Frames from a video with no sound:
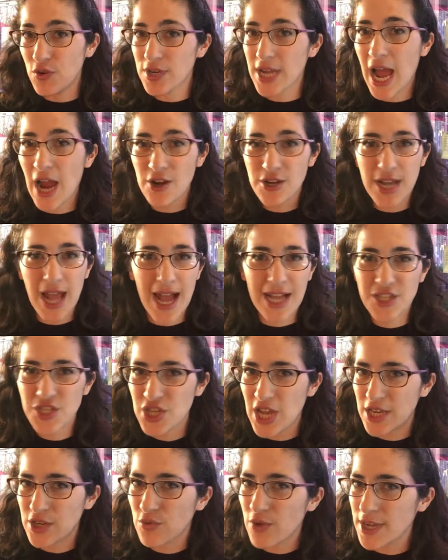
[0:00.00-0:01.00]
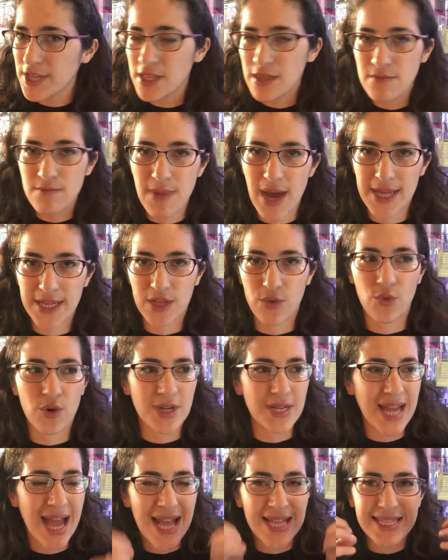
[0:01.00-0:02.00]
and I are not generating the money,
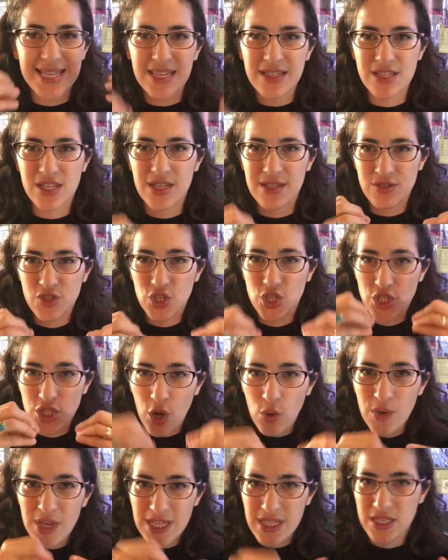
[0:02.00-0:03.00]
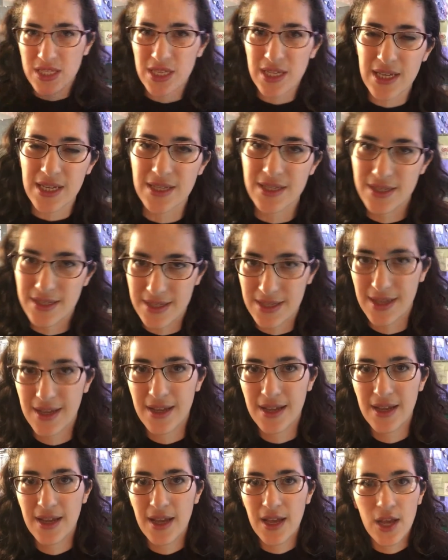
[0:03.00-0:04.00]
we're not sowing seeds,
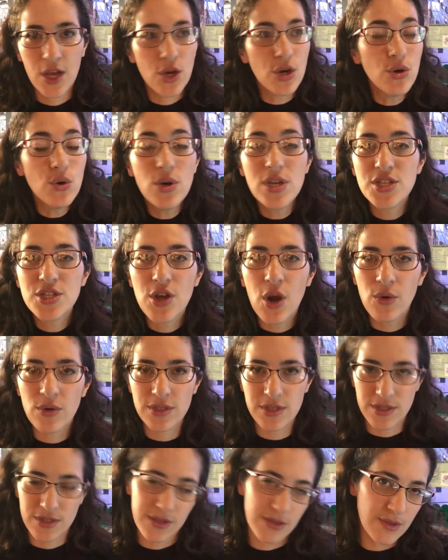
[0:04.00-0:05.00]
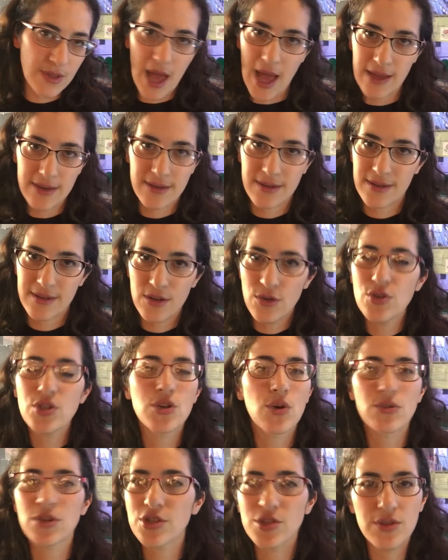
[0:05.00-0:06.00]
who is going to do that? Who's
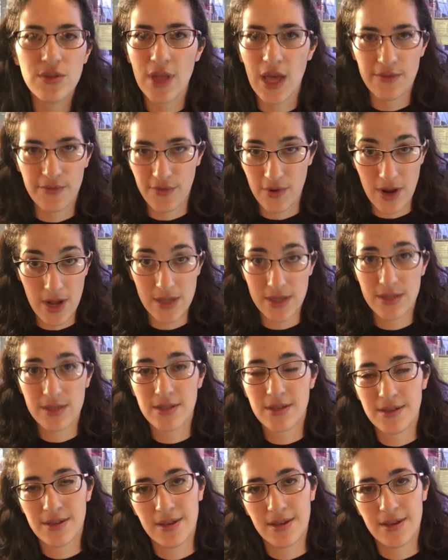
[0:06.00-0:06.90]
going to do that for us?